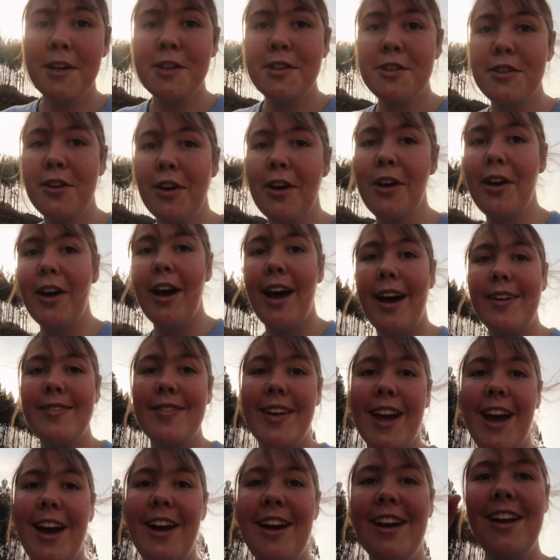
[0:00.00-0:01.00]
So
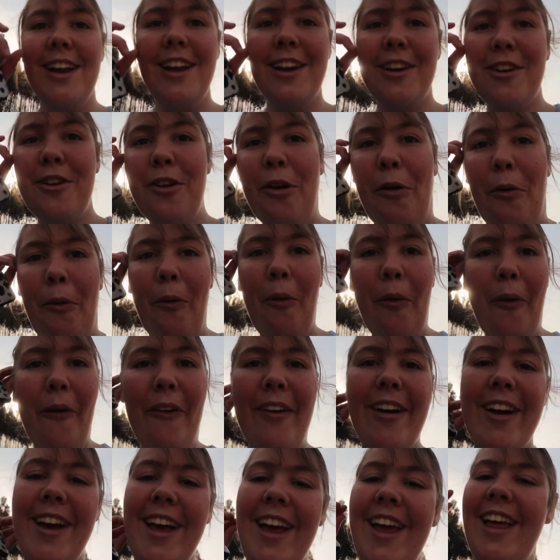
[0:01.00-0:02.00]
I'm currently on a
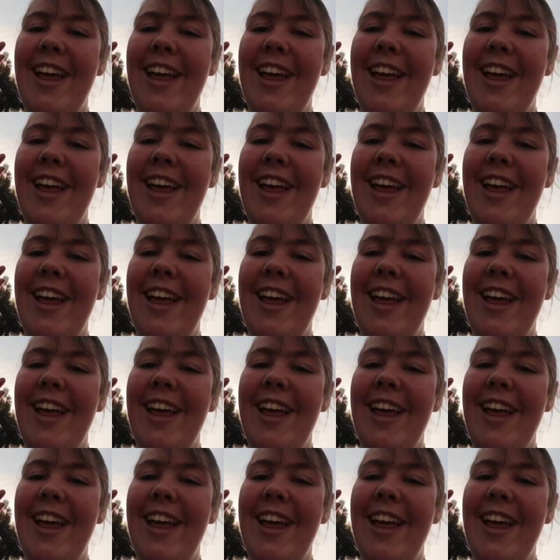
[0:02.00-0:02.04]
walk.